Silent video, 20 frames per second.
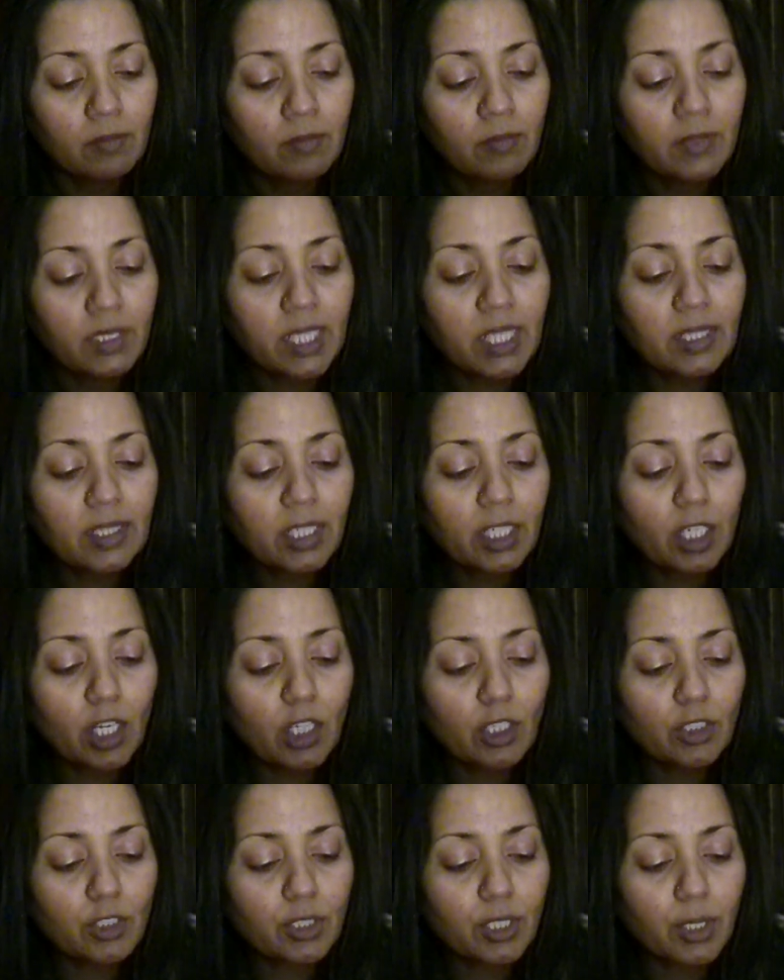Then the
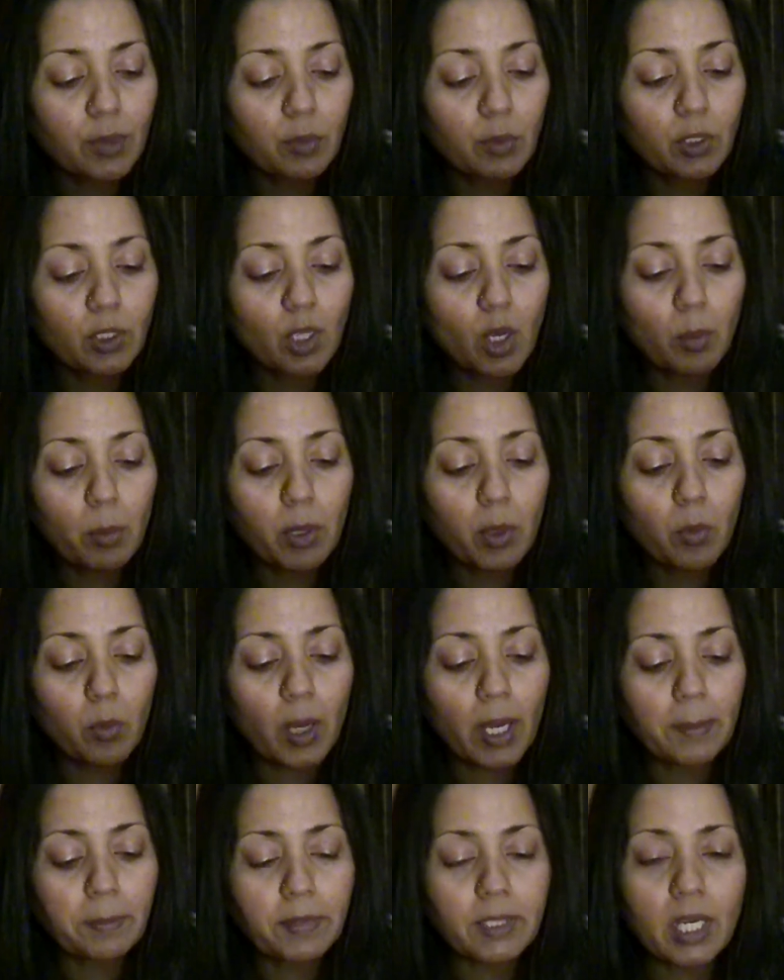country will not be
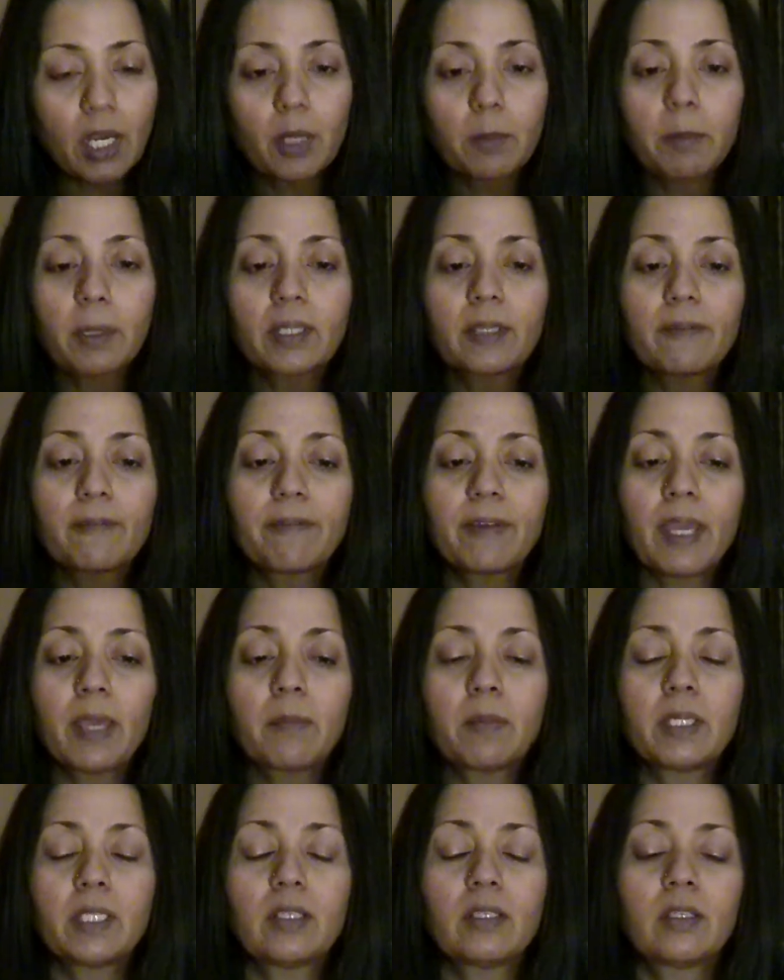wiped out by the
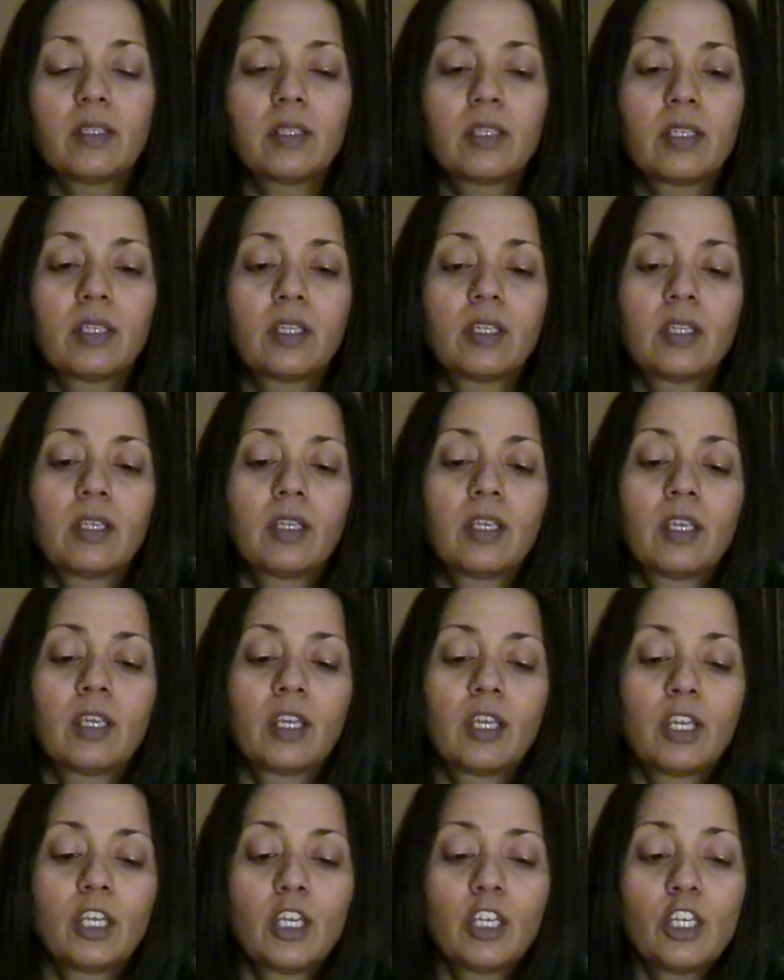famine."
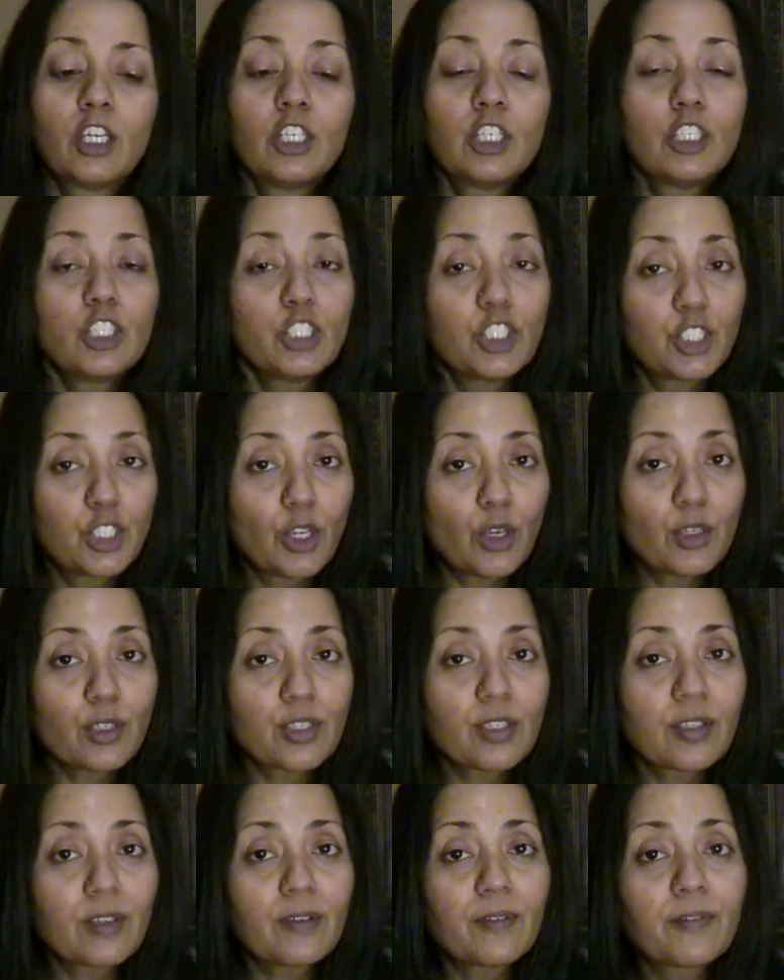
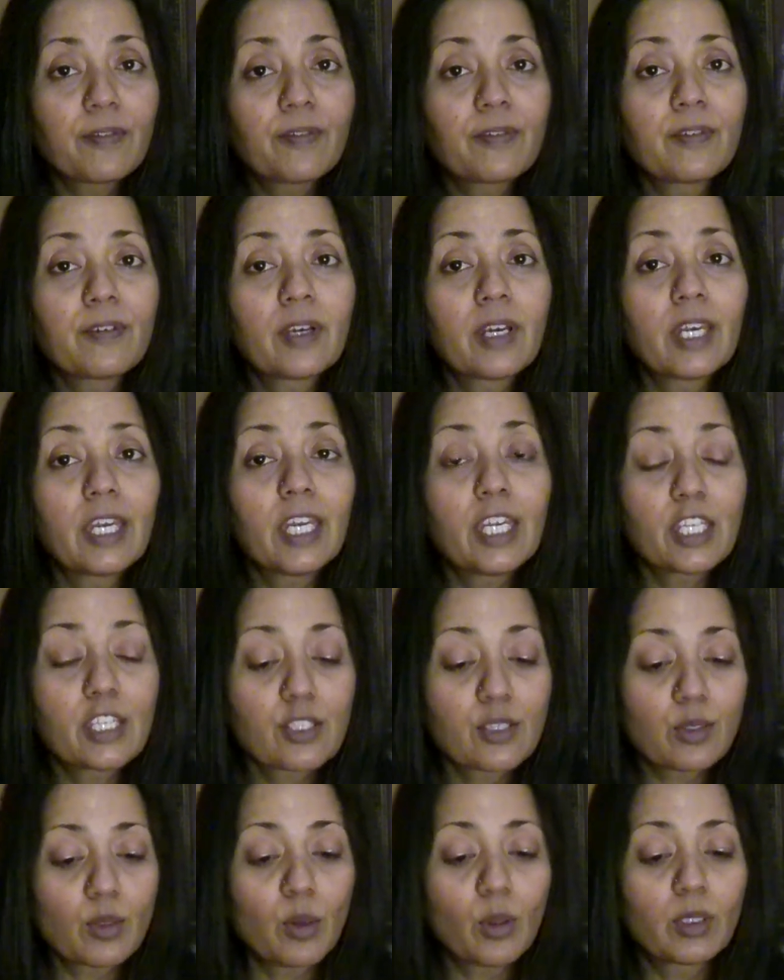Joseph
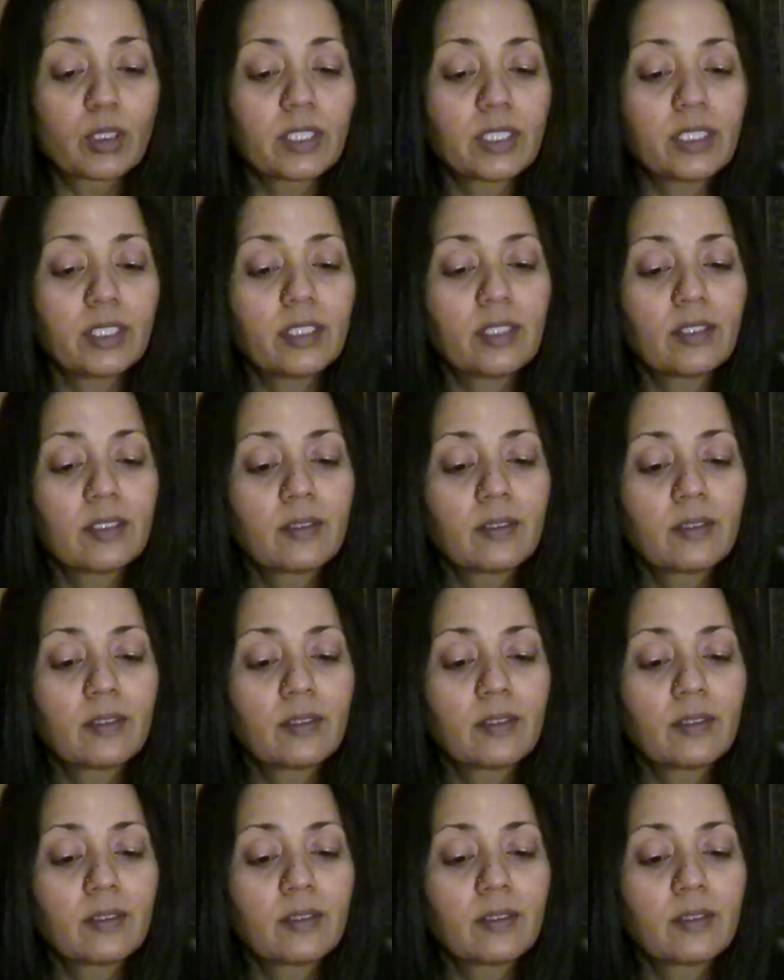exulted.